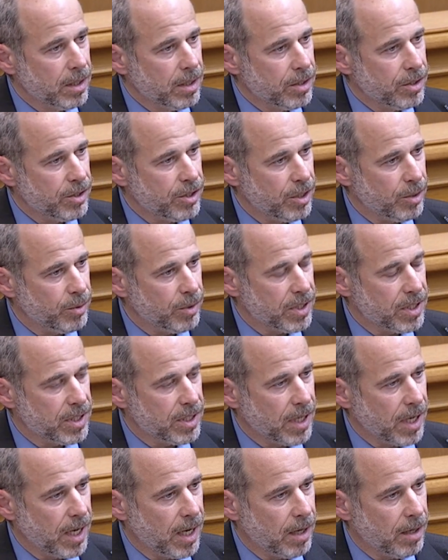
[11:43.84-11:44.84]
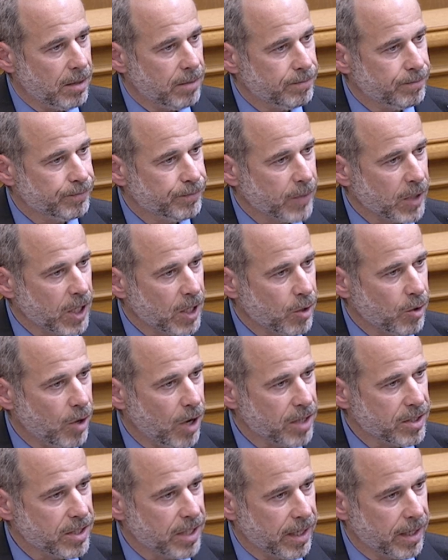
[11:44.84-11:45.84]
She was
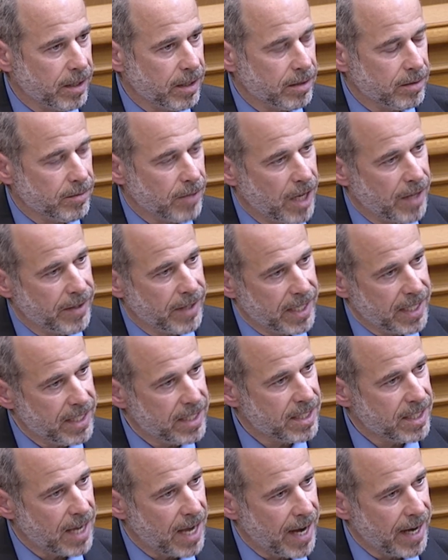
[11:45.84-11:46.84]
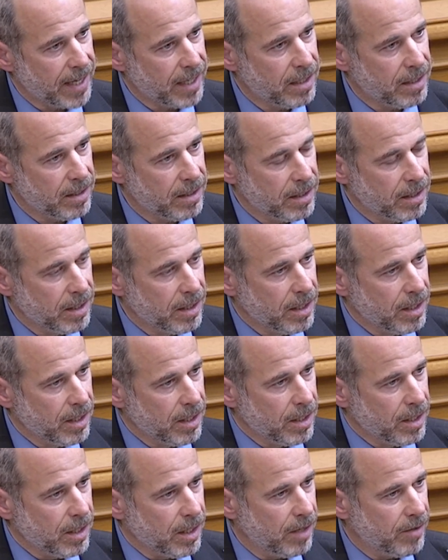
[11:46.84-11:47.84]
crossing on the east side
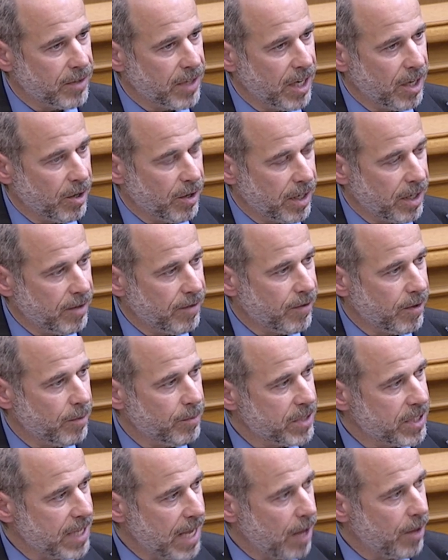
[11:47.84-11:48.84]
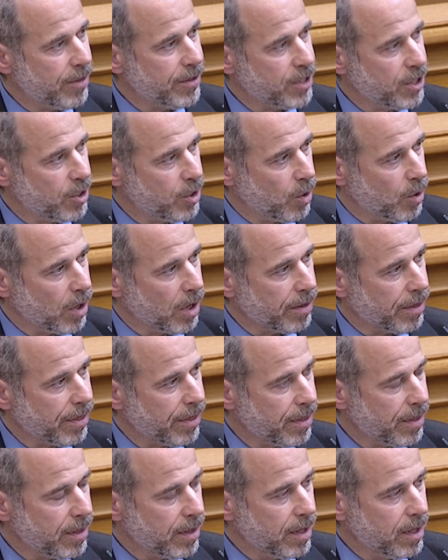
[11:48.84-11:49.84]
of Geary from south to
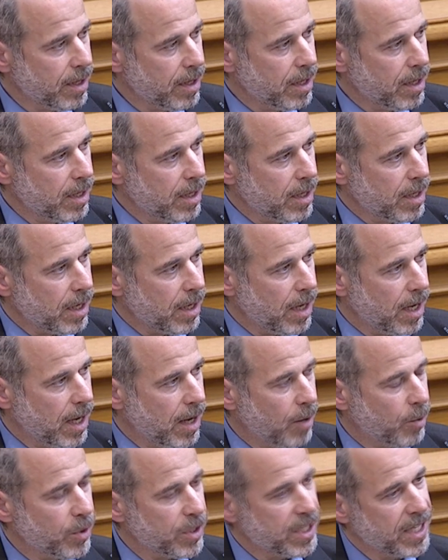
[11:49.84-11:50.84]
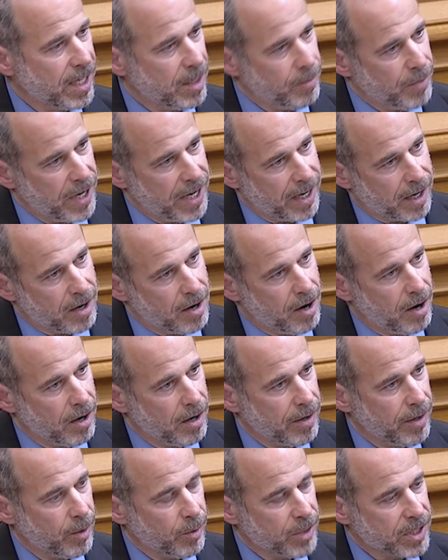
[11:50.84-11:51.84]
north, was hit by a
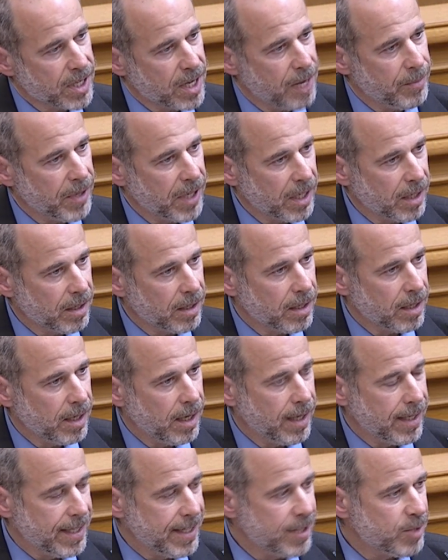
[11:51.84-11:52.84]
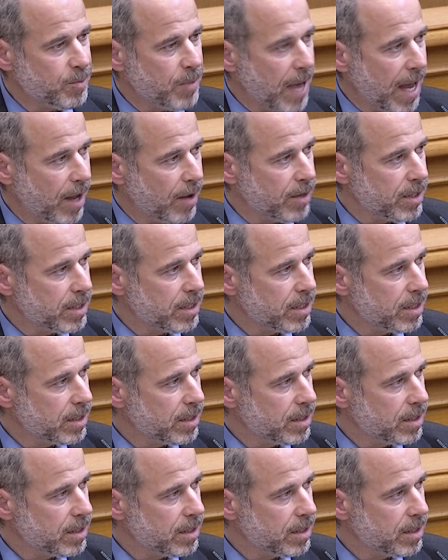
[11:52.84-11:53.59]
car that was coming eastbound.